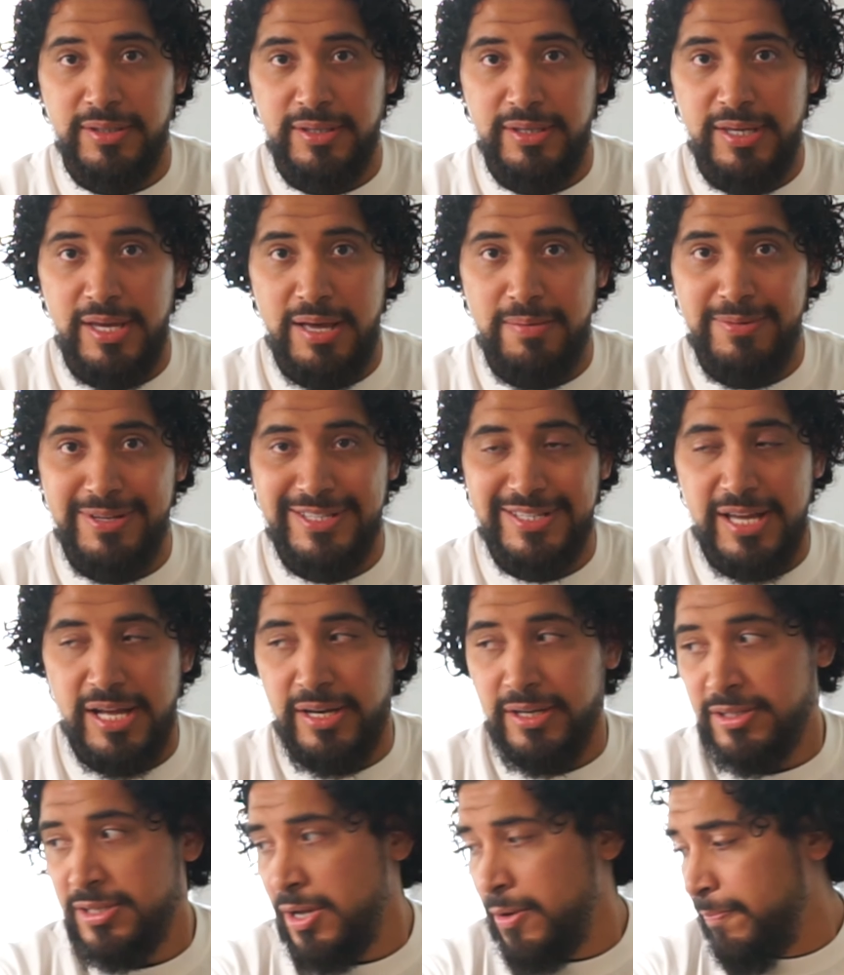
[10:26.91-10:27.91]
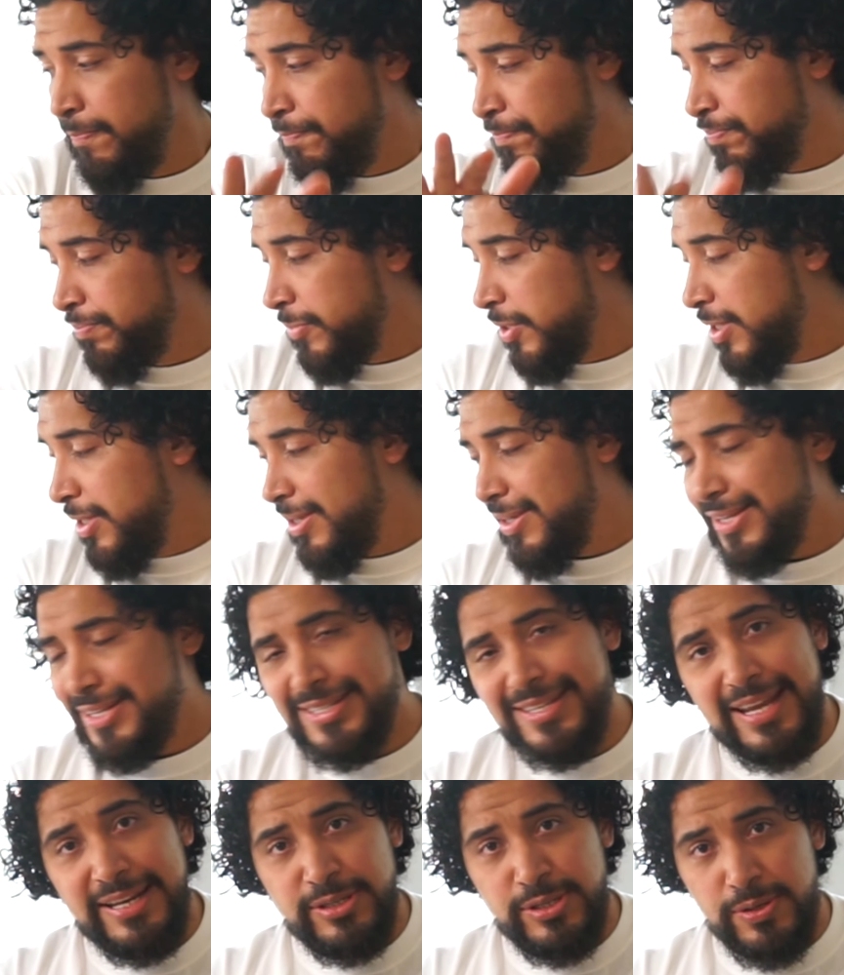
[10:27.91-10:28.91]
Yeah, I'm excited. So
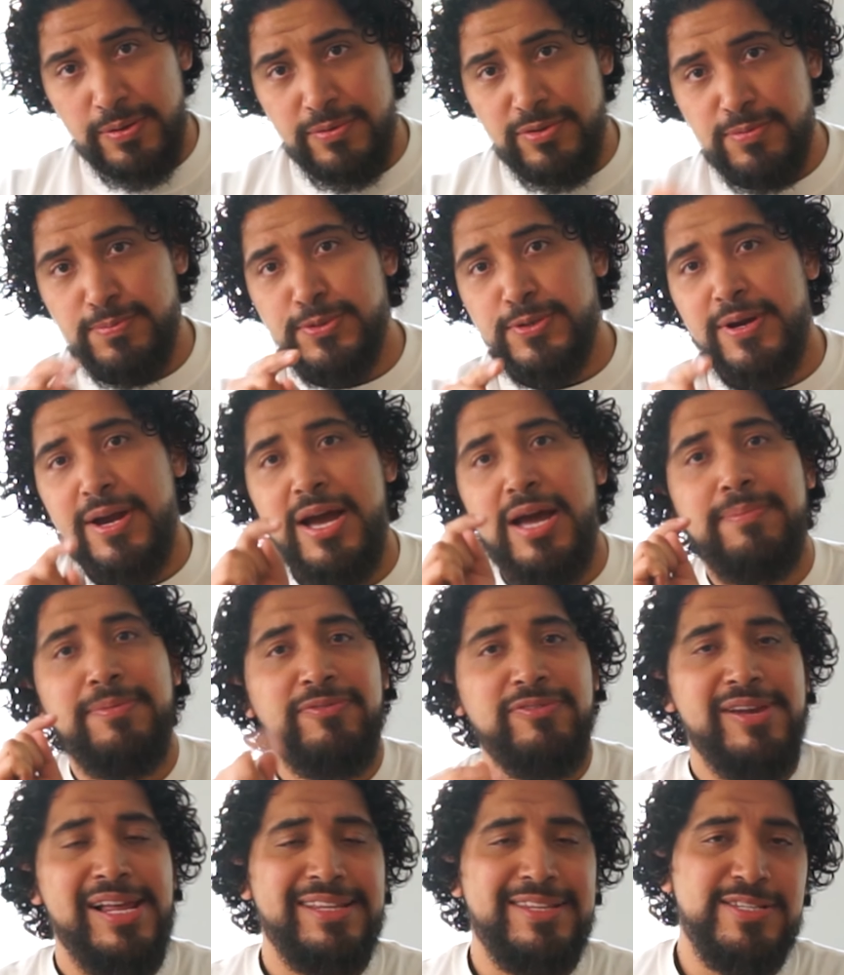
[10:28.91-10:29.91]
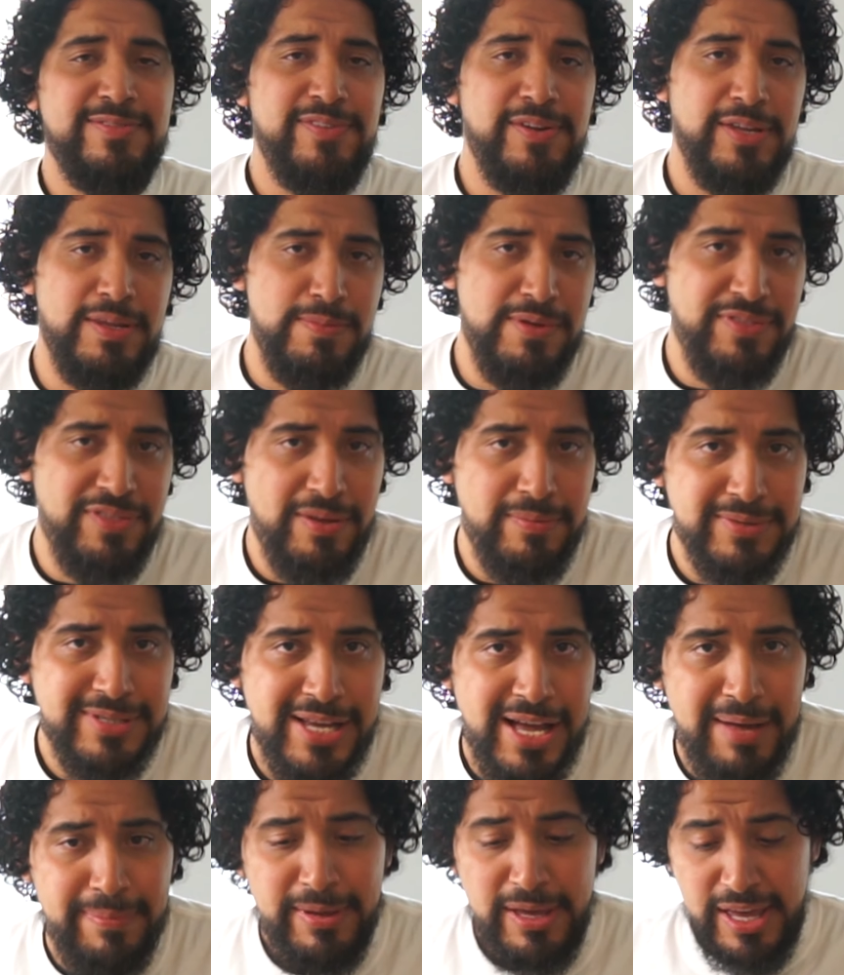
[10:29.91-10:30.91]
stay tuned, subscribe. If you like this video, give me a thumbs
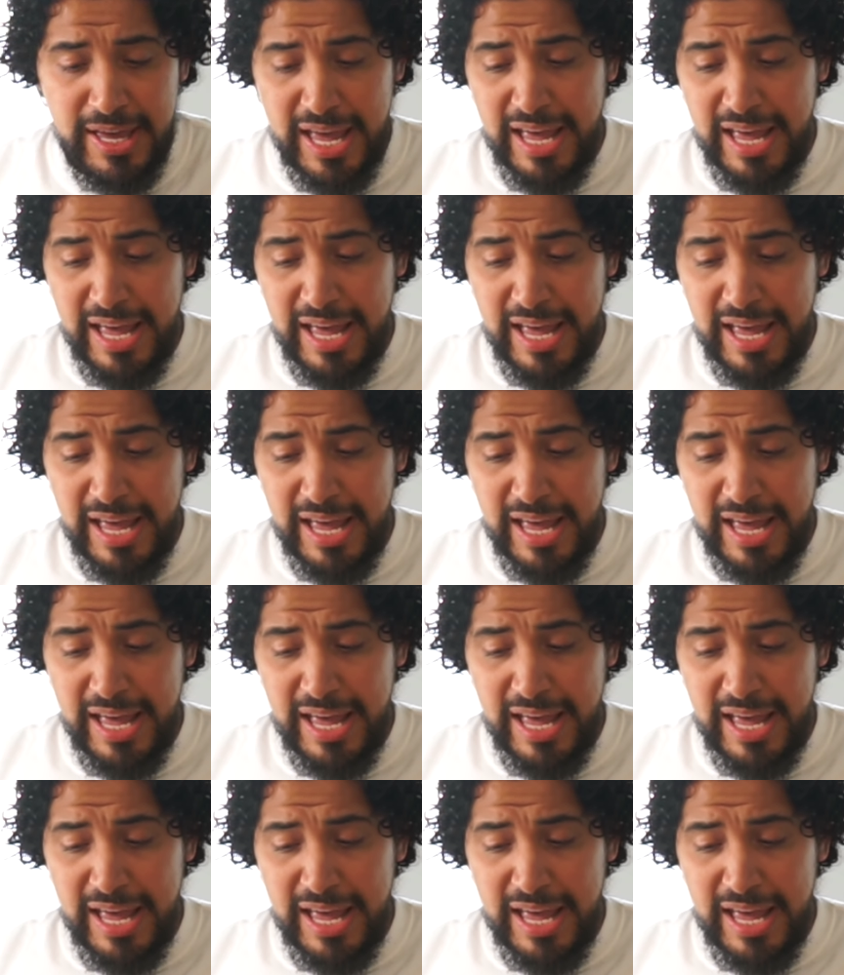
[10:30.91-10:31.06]
up.